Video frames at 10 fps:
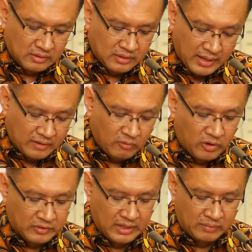than
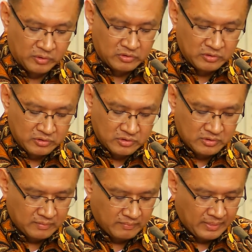what they
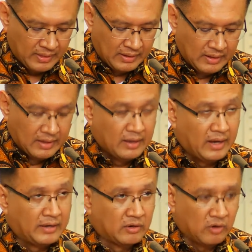produce.
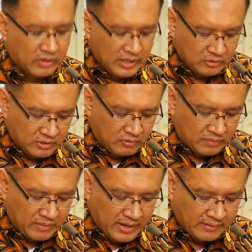And according to the
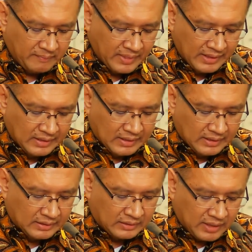World Bank,
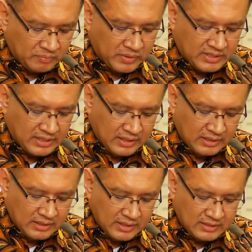a 10%
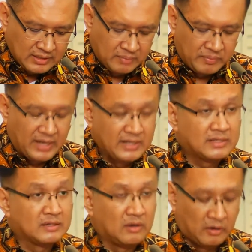increase in the
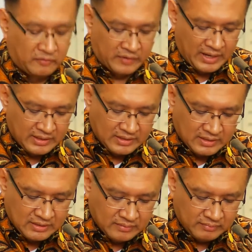price of rice